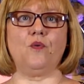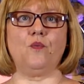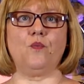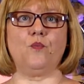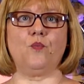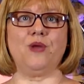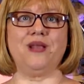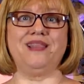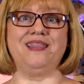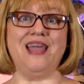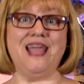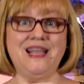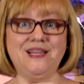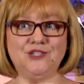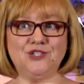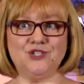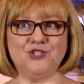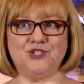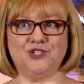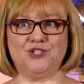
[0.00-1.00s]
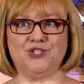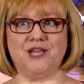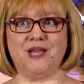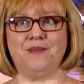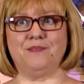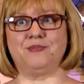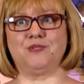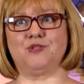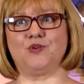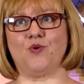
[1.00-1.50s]

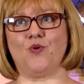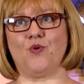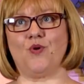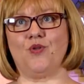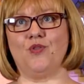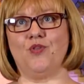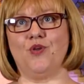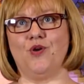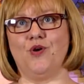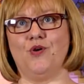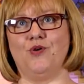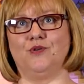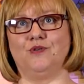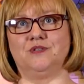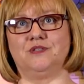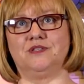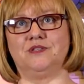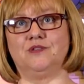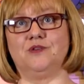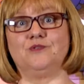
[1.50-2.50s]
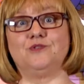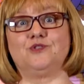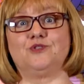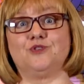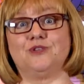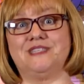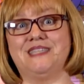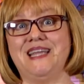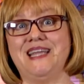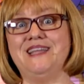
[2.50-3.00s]
relationships or those
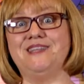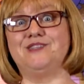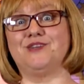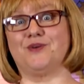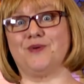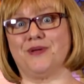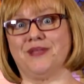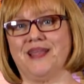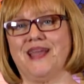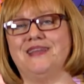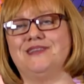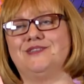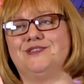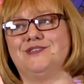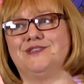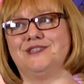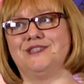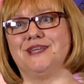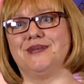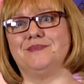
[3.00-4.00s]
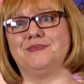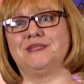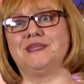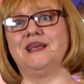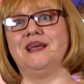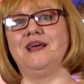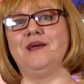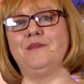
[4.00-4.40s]
strategic relationships,